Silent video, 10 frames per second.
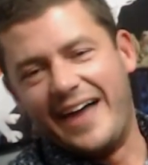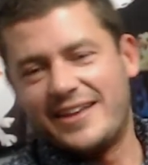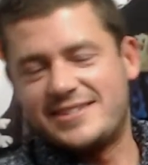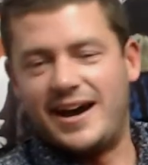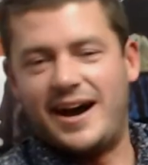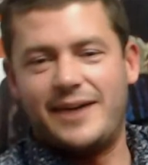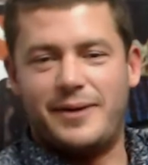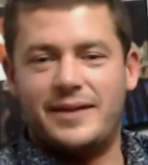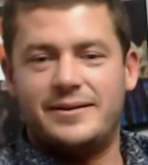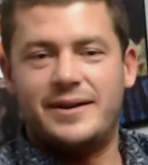That's a hard
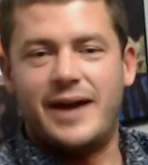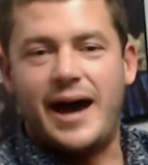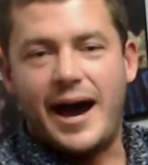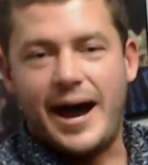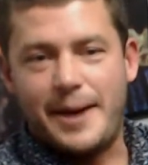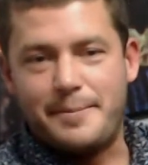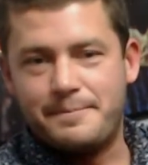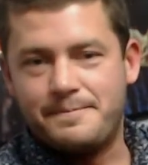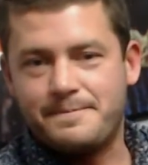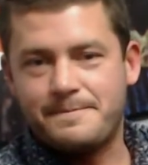one.
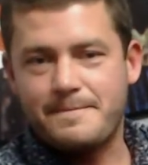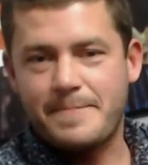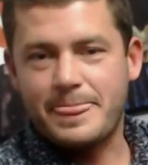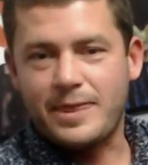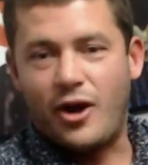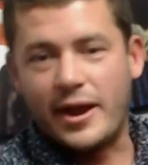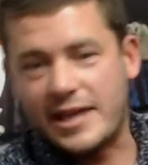I